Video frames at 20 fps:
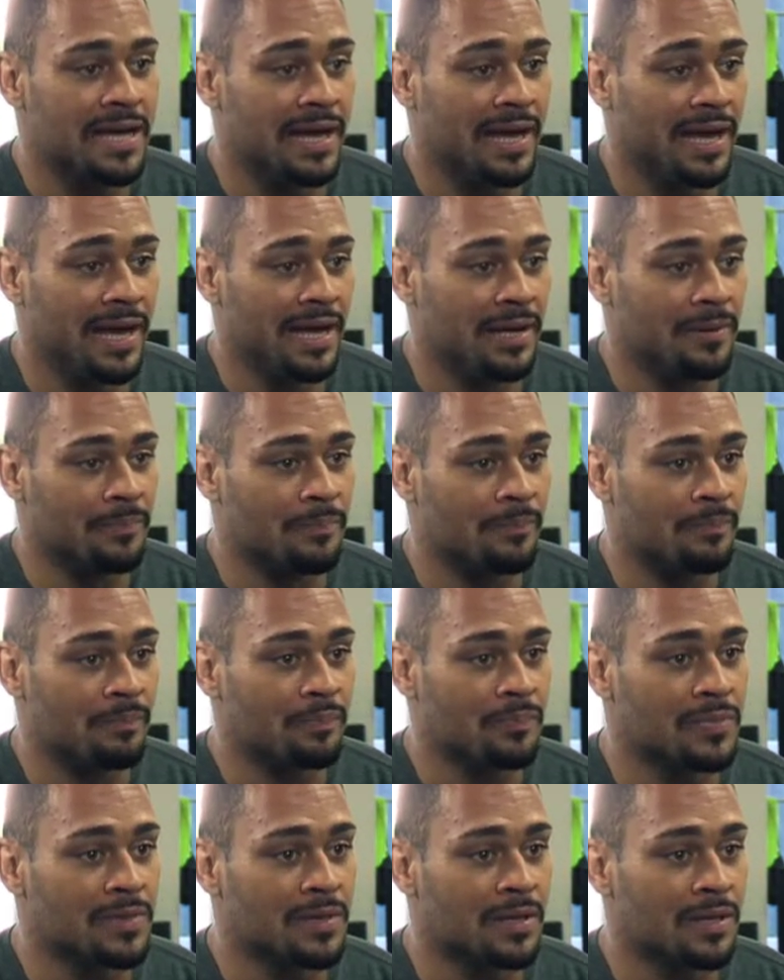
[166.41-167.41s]
And
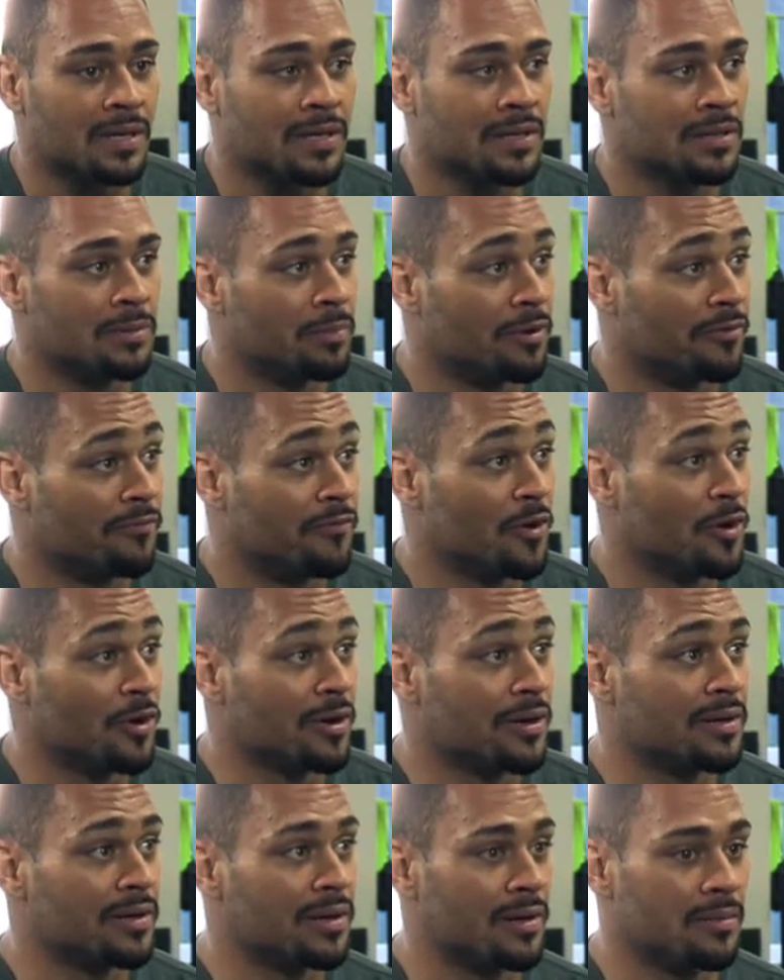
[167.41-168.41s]

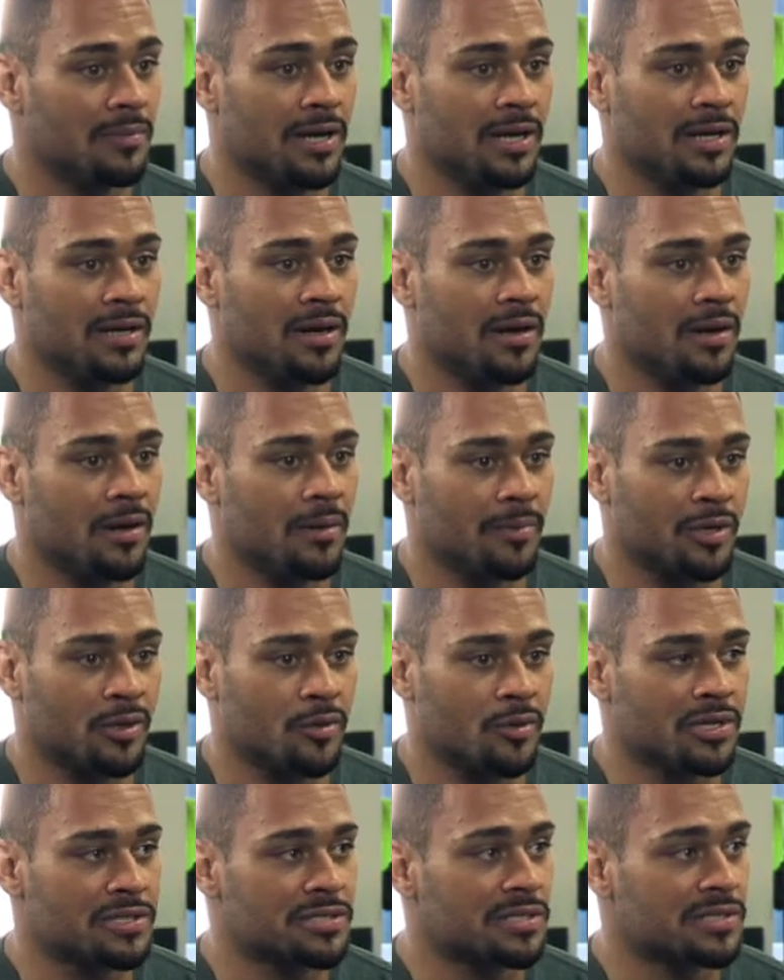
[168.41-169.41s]
before it, I'm like, oh, I'm gonna
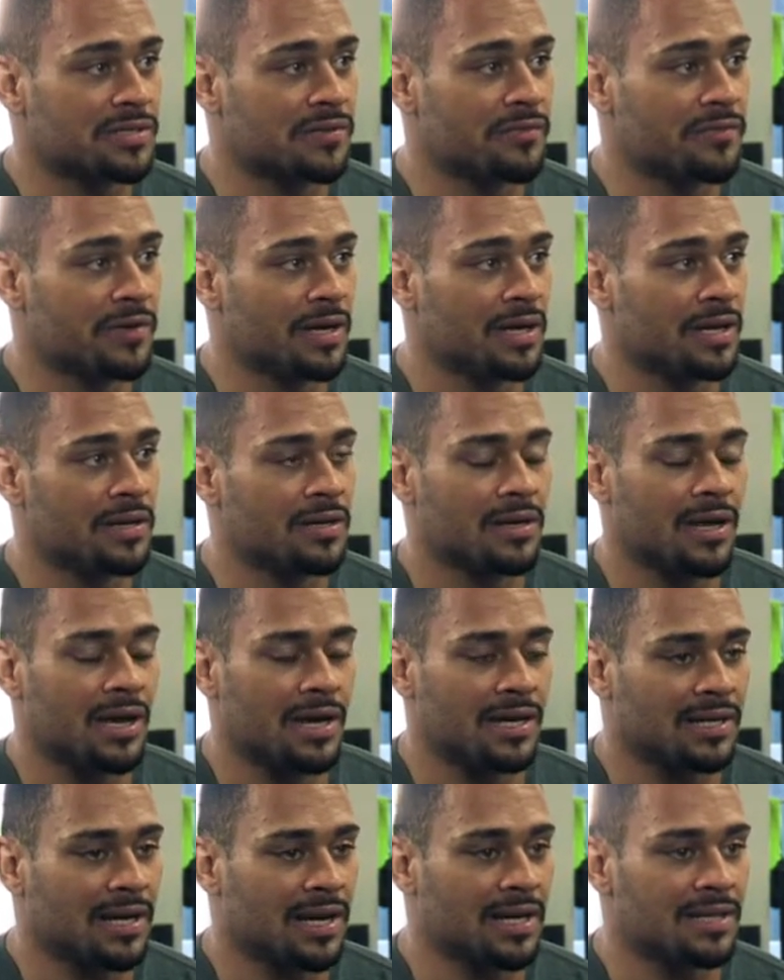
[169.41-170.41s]
crush this event.
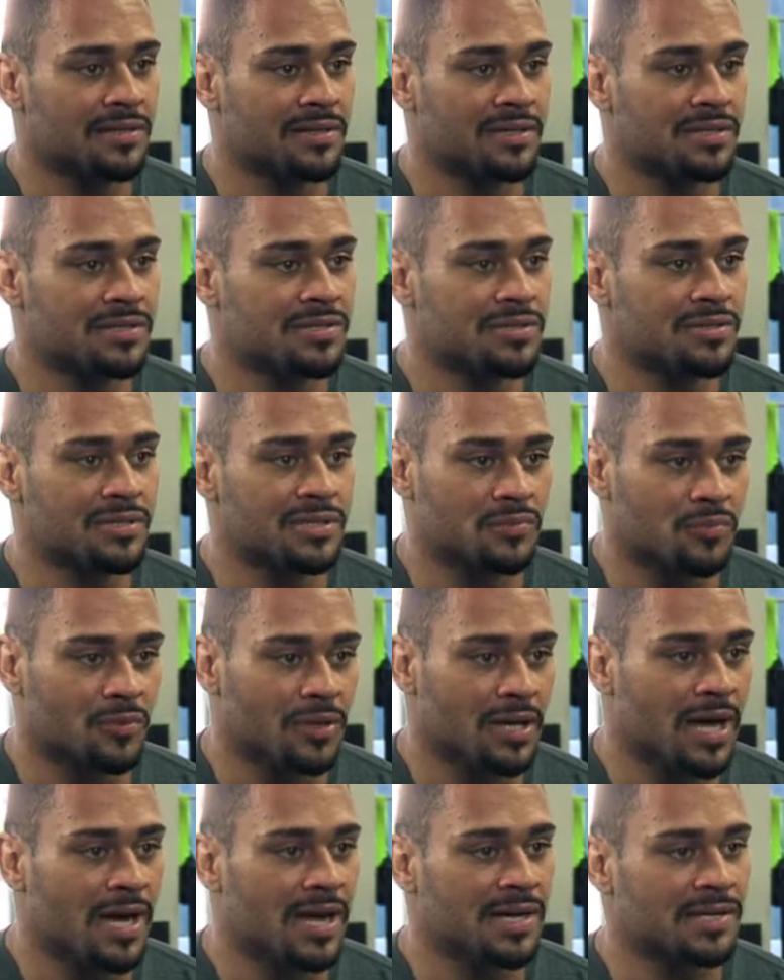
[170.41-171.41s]
I got this. Just
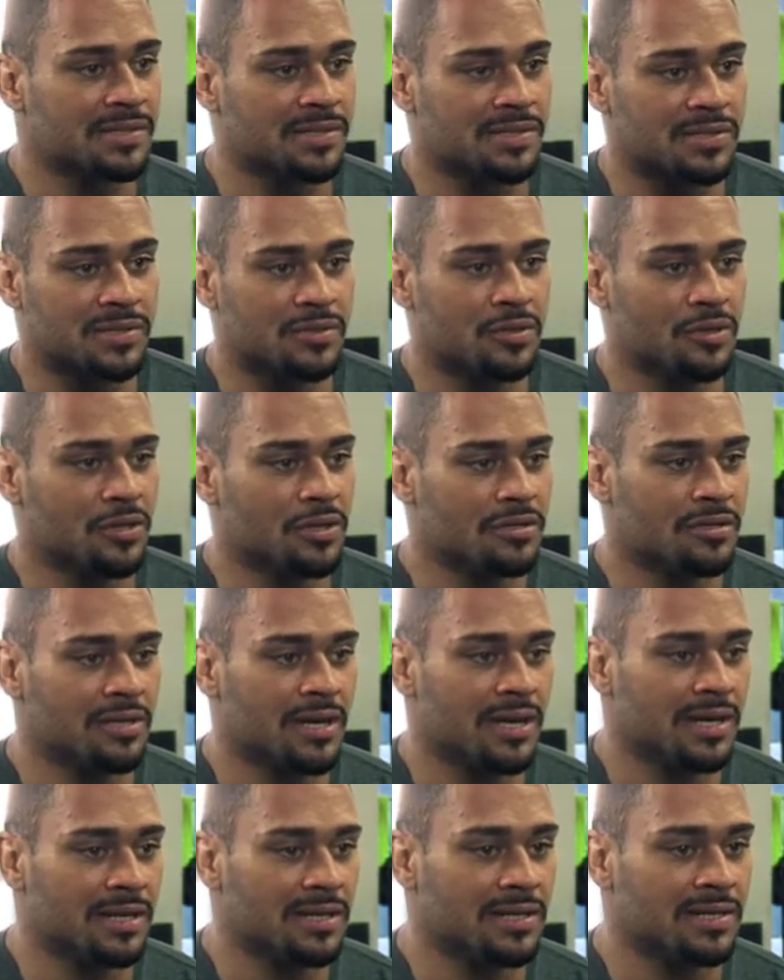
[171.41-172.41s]
relax and do your
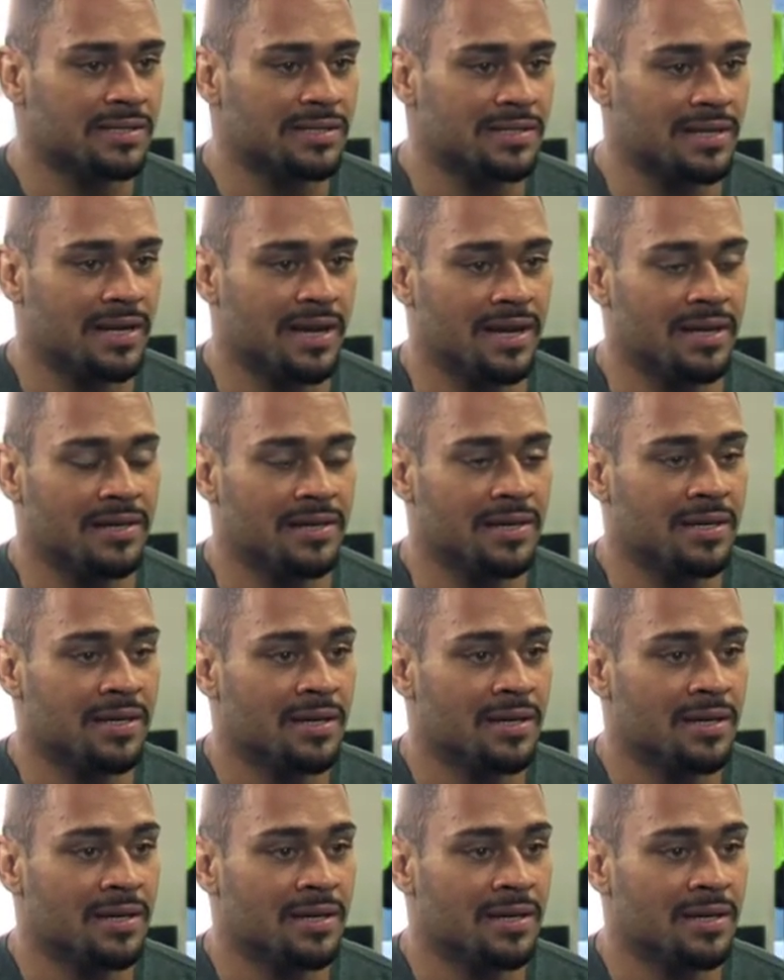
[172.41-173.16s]
thing and this and that.